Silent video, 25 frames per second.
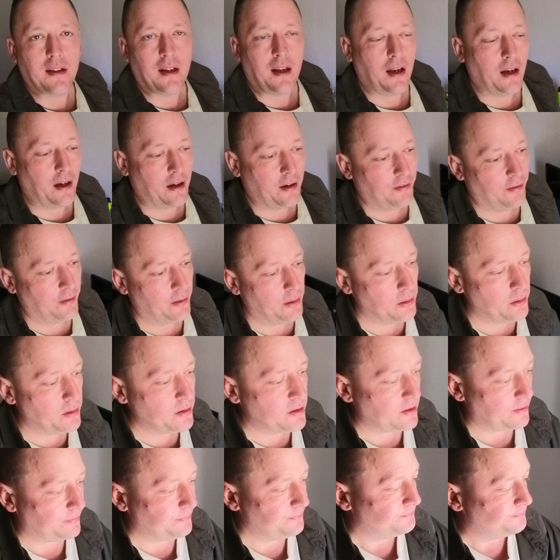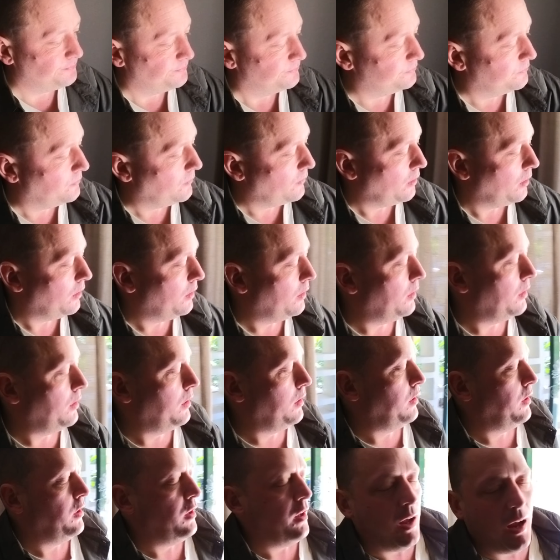de la Cruz.
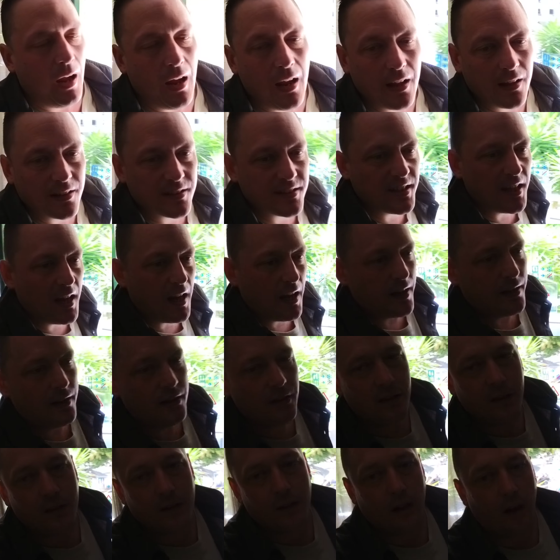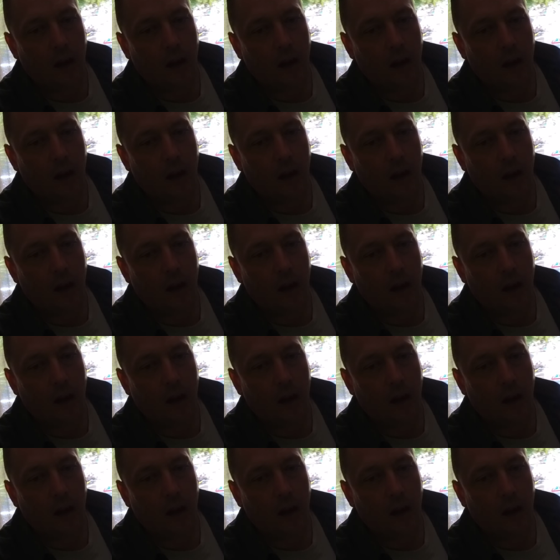Out of 10,